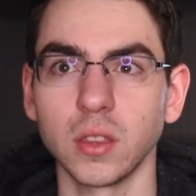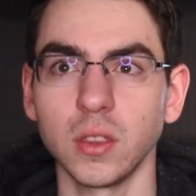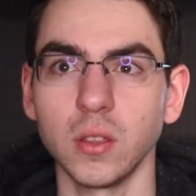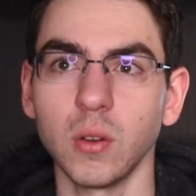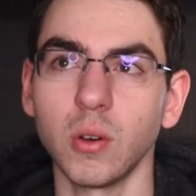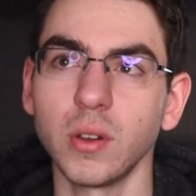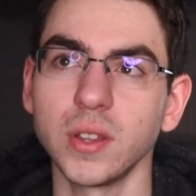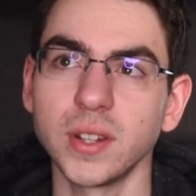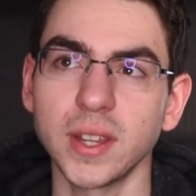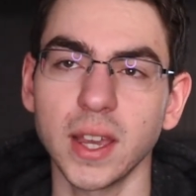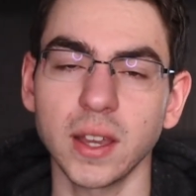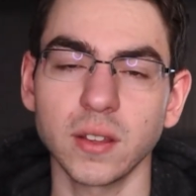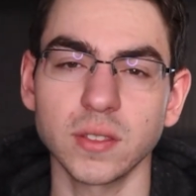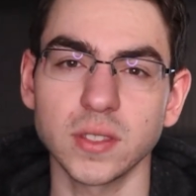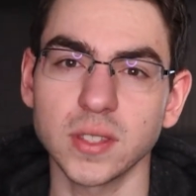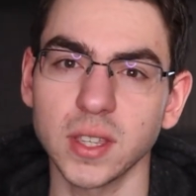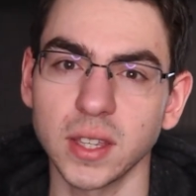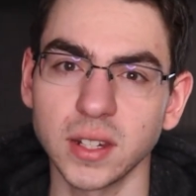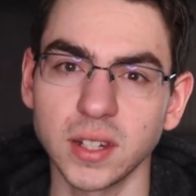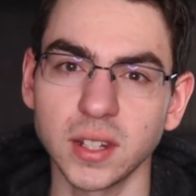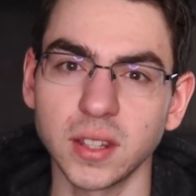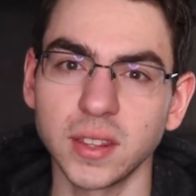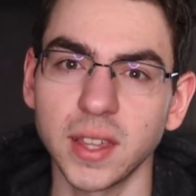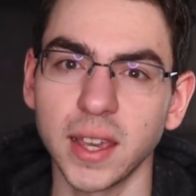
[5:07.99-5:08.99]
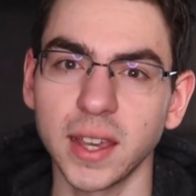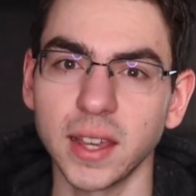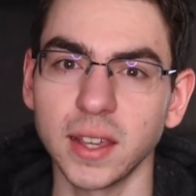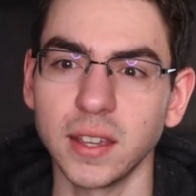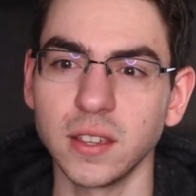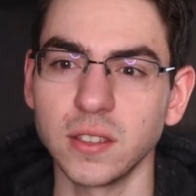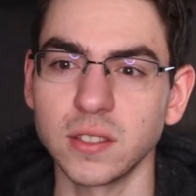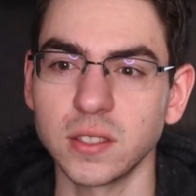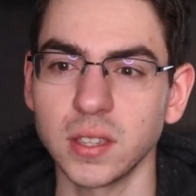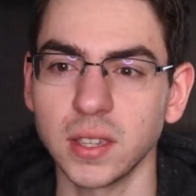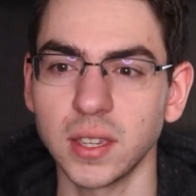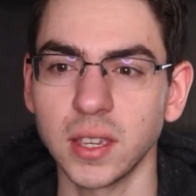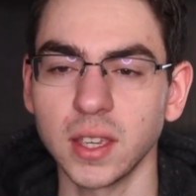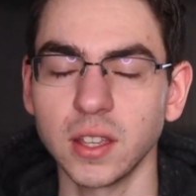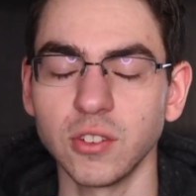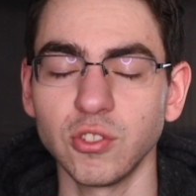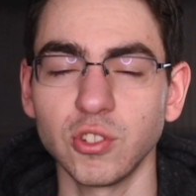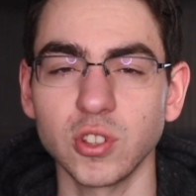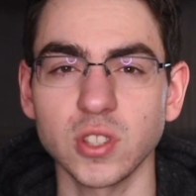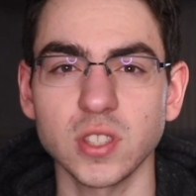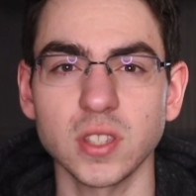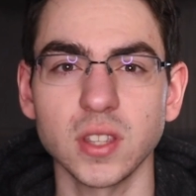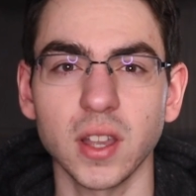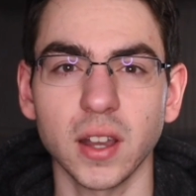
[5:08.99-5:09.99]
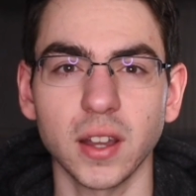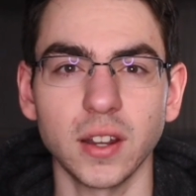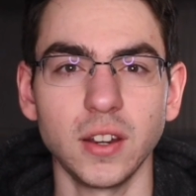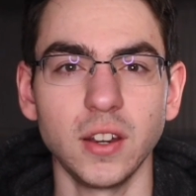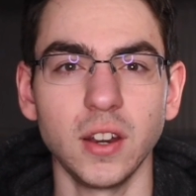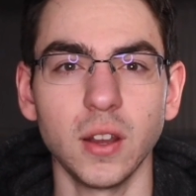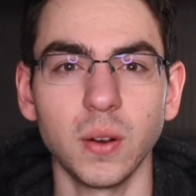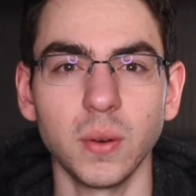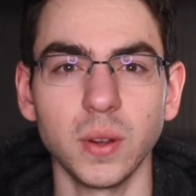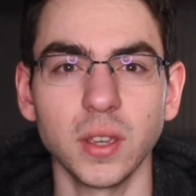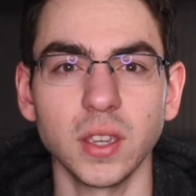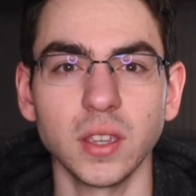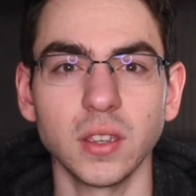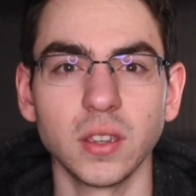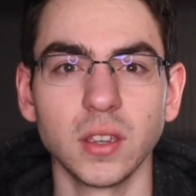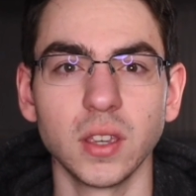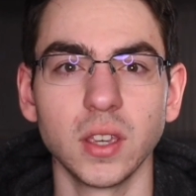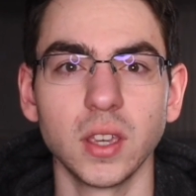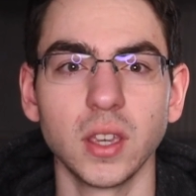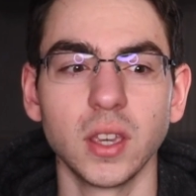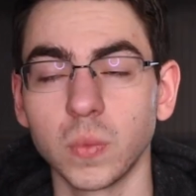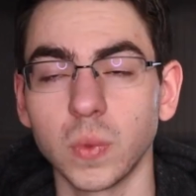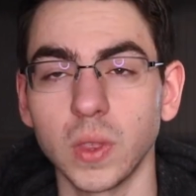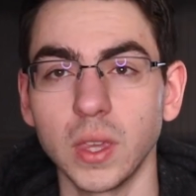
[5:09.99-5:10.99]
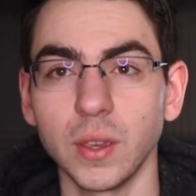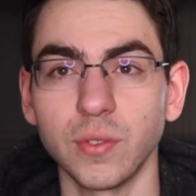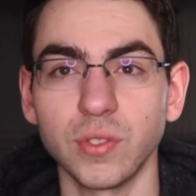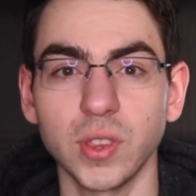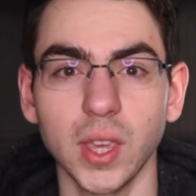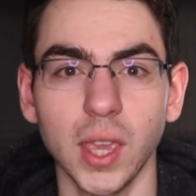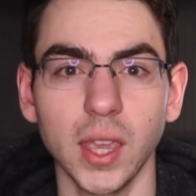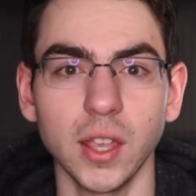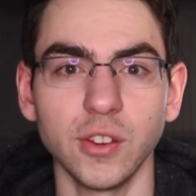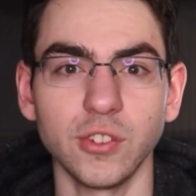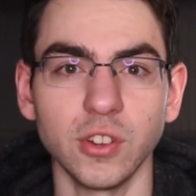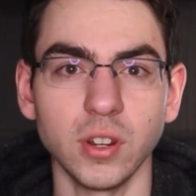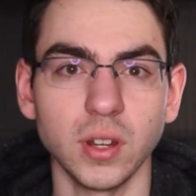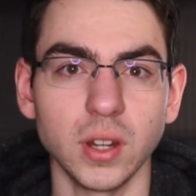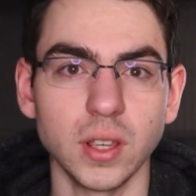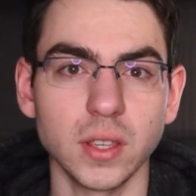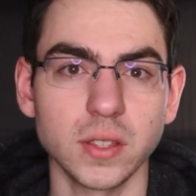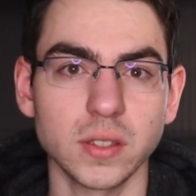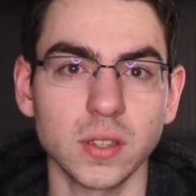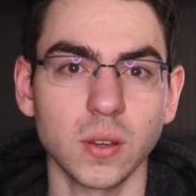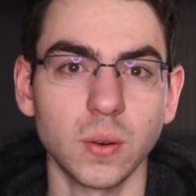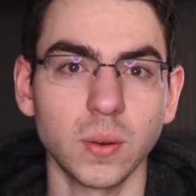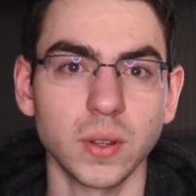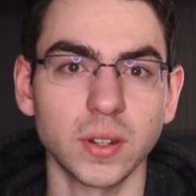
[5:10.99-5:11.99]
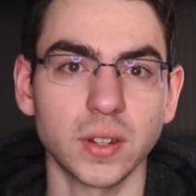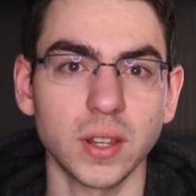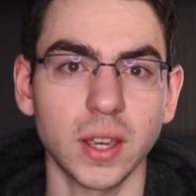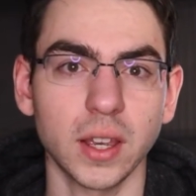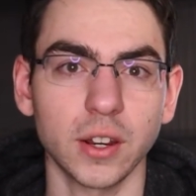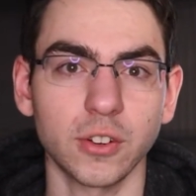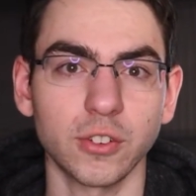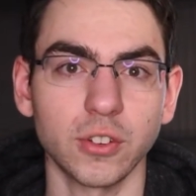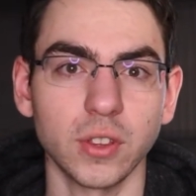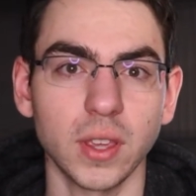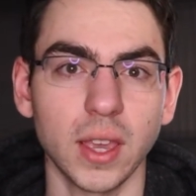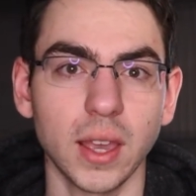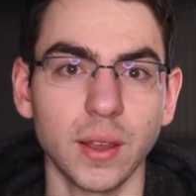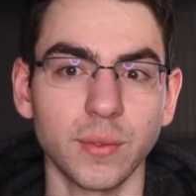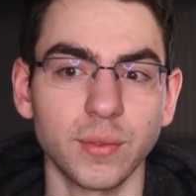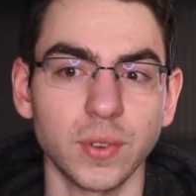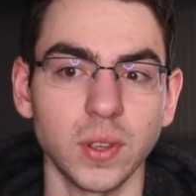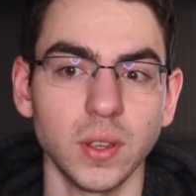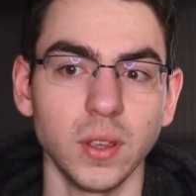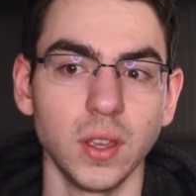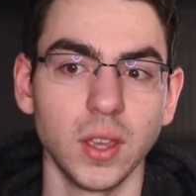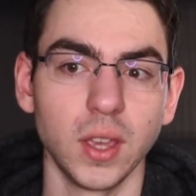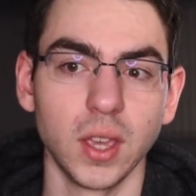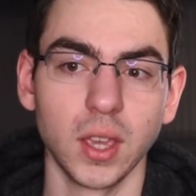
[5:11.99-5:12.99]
The only downside to that is, again, just not knowing if the agent is going to actually have